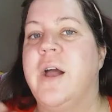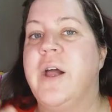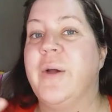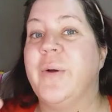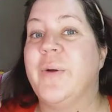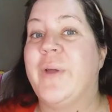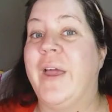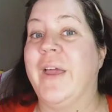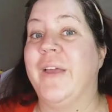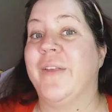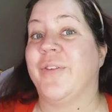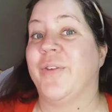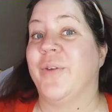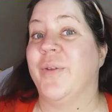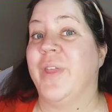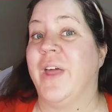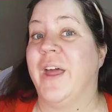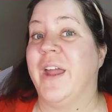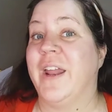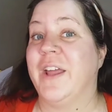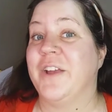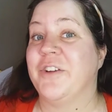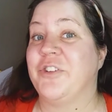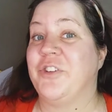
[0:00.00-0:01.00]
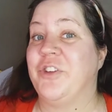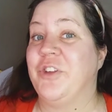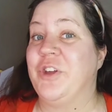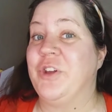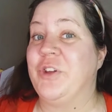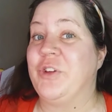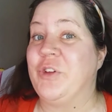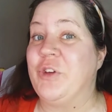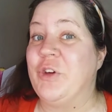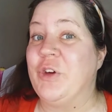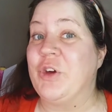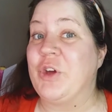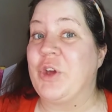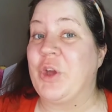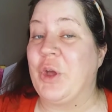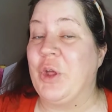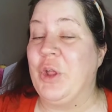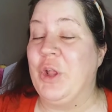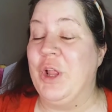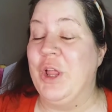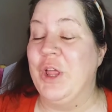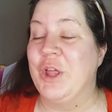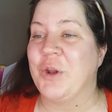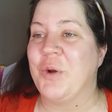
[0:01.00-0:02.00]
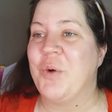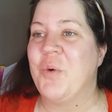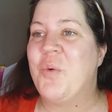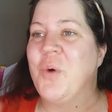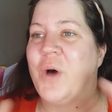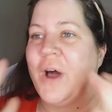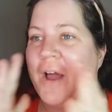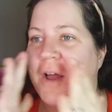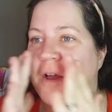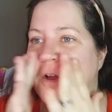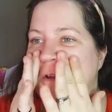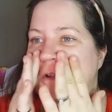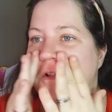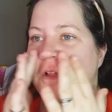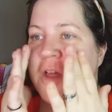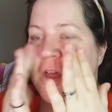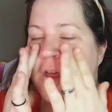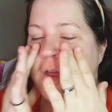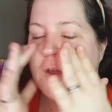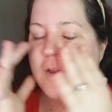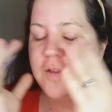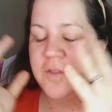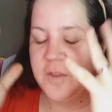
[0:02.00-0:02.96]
Okay, so that actually took a little while.